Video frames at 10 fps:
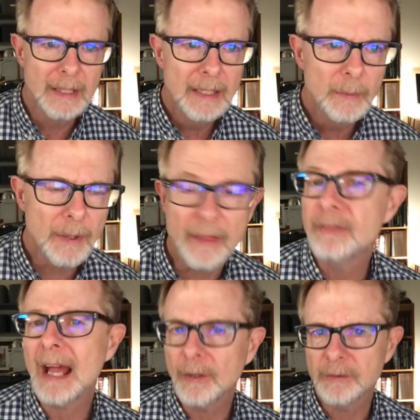with a
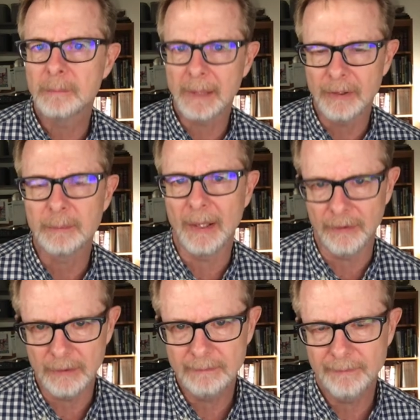thousand piece
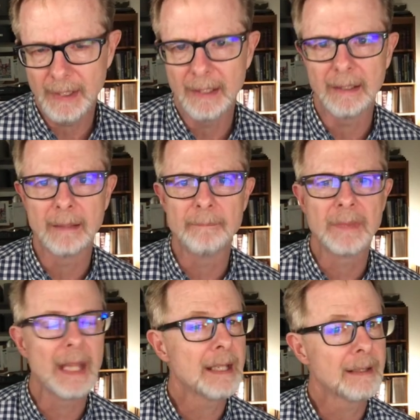puzzle, um,
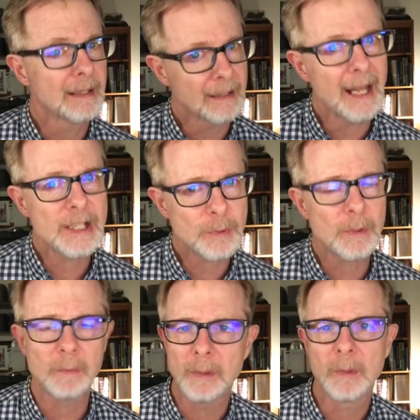the last
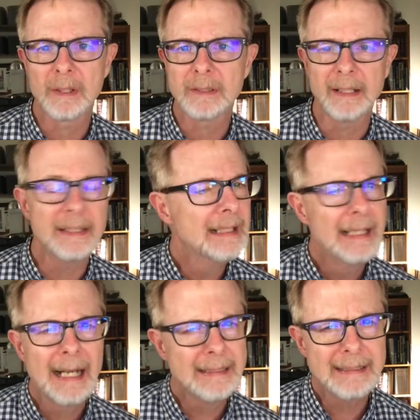one we worked on,
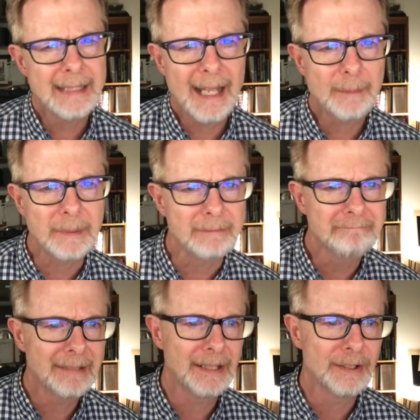it didn't
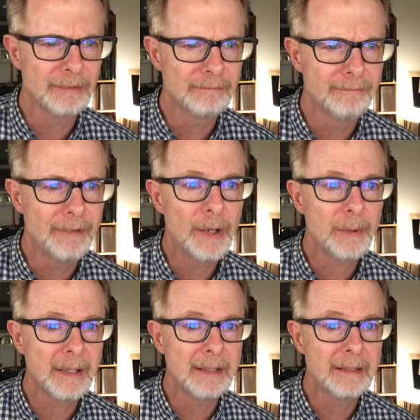happen uh,
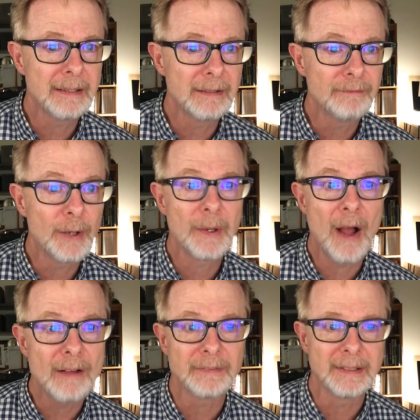very, uh, very
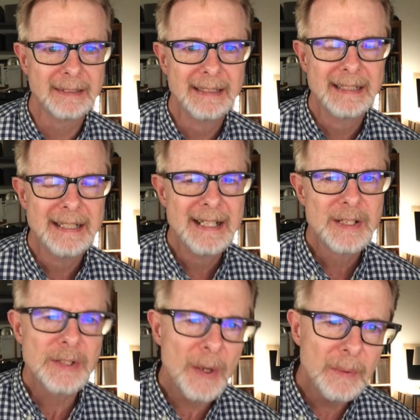often.
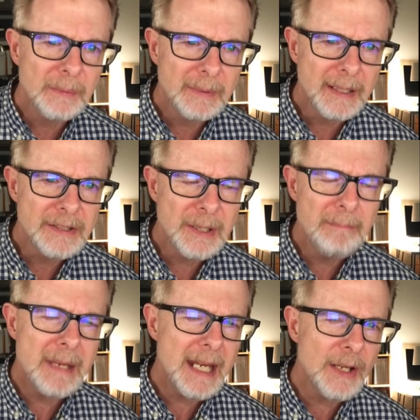So uh, to
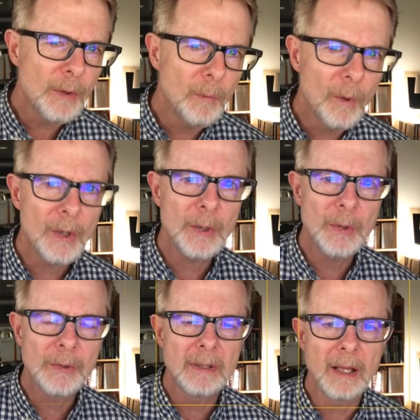me, the
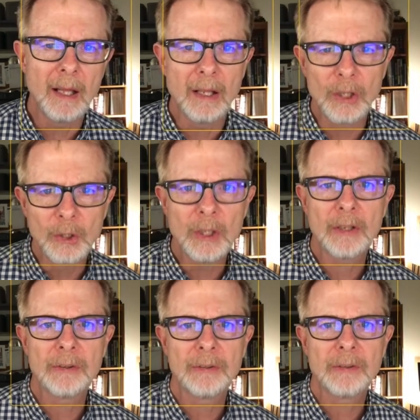world uh,
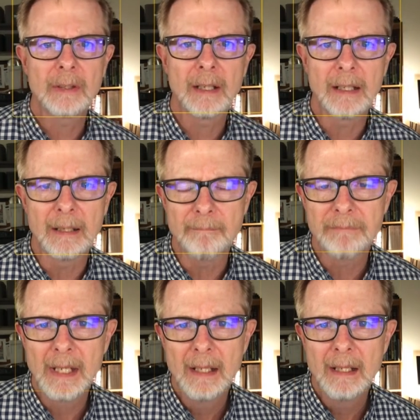looks um,
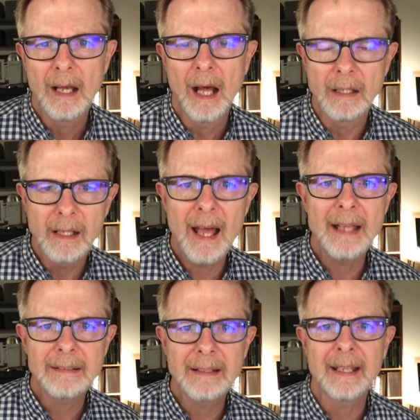a
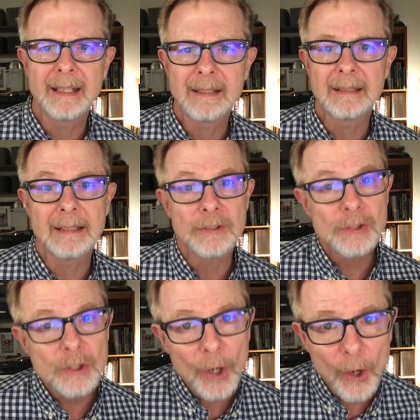lot like, at
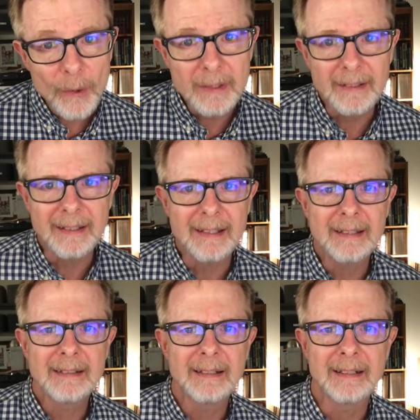least
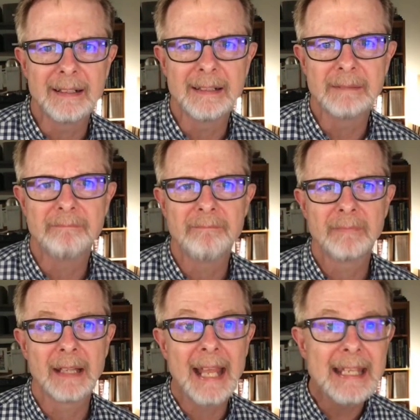currently, um,
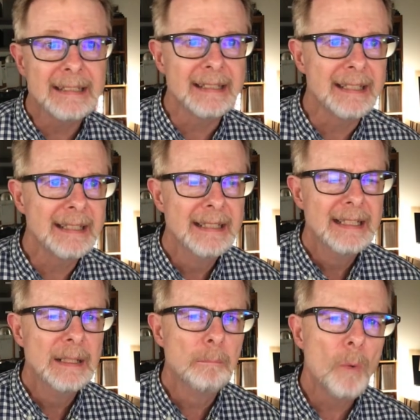lately,
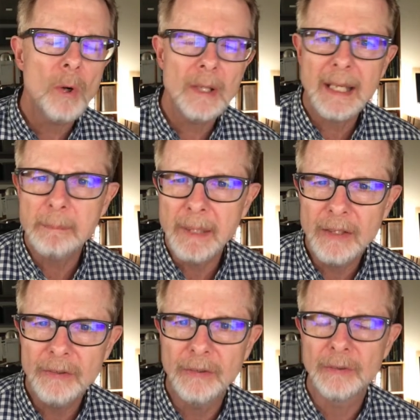more like
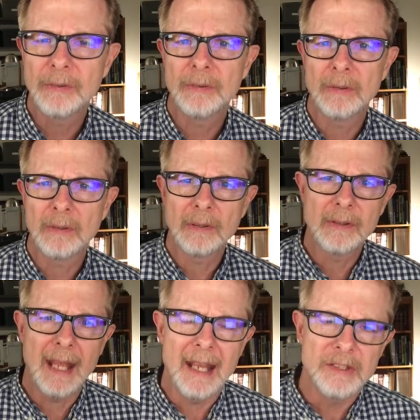pieces
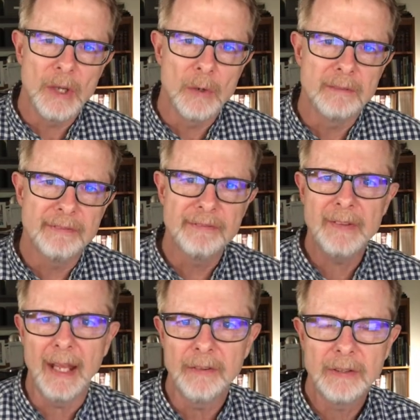that don't
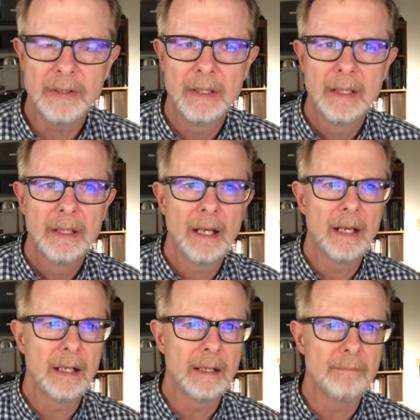fit.
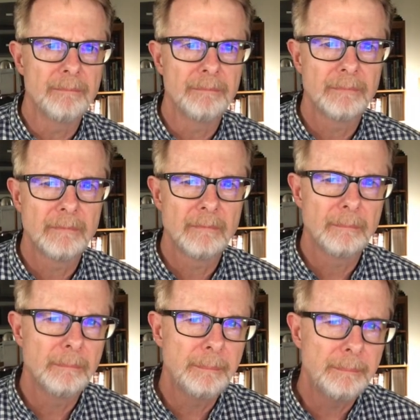
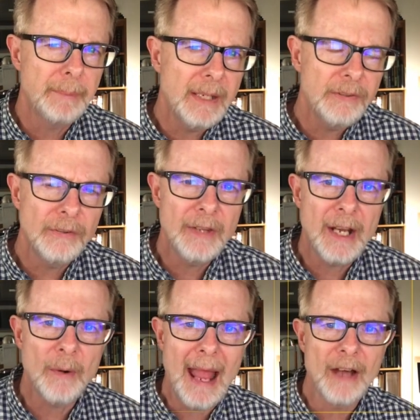Um, pieces
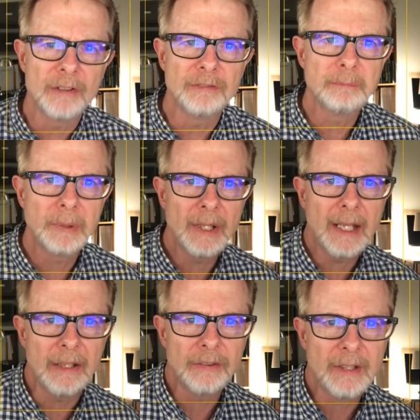that are out of
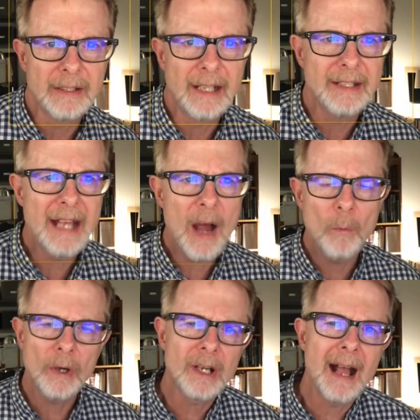place and, and not
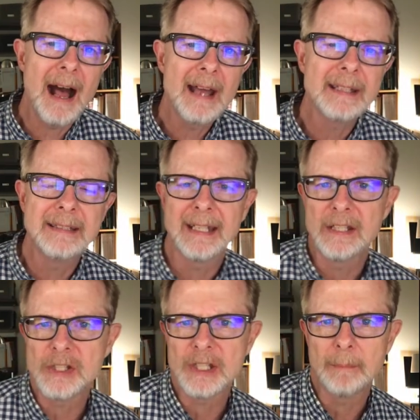where God
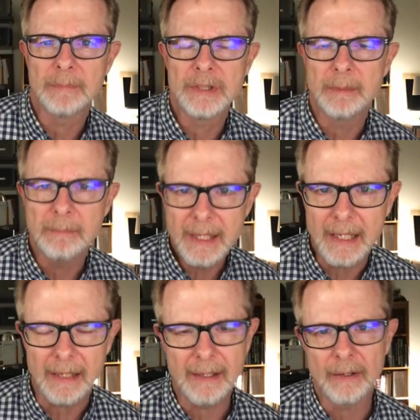intends them to
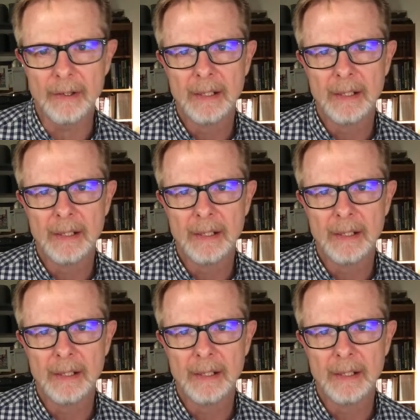be. They're,